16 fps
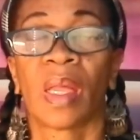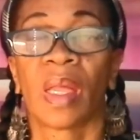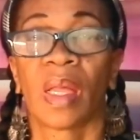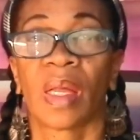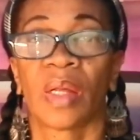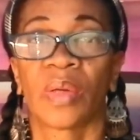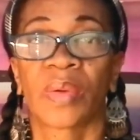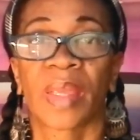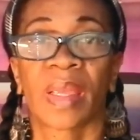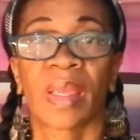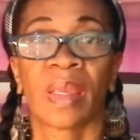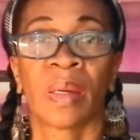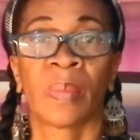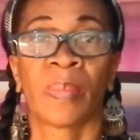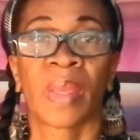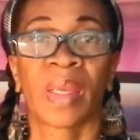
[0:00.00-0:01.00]
Okay,
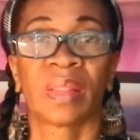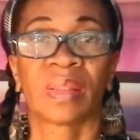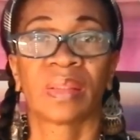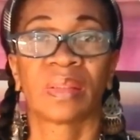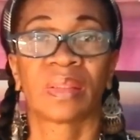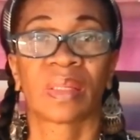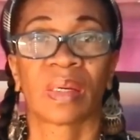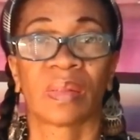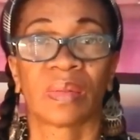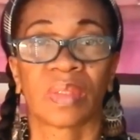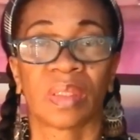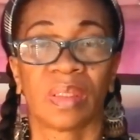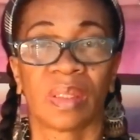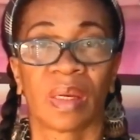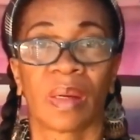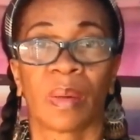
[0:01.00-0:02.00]
I'm back to talk to
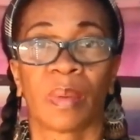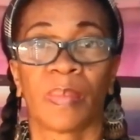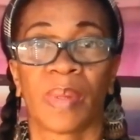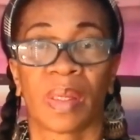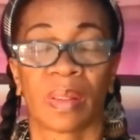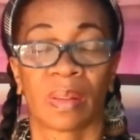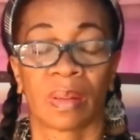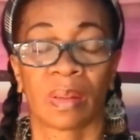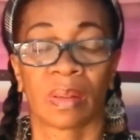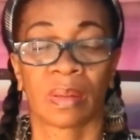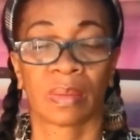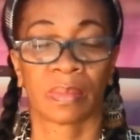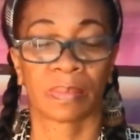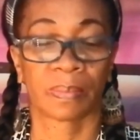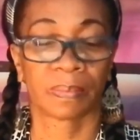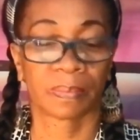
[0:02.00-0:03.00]
y'all about
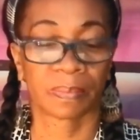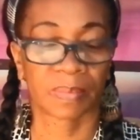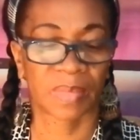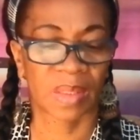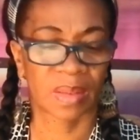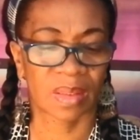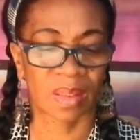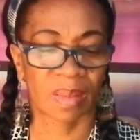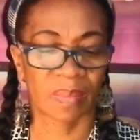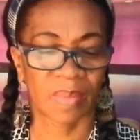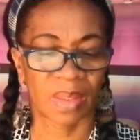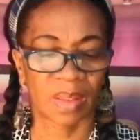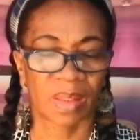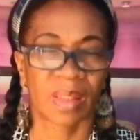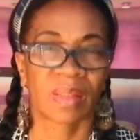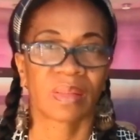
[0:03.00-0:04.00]

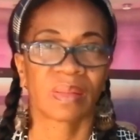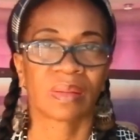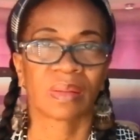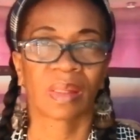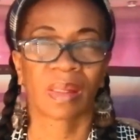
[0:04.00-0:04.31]
something that's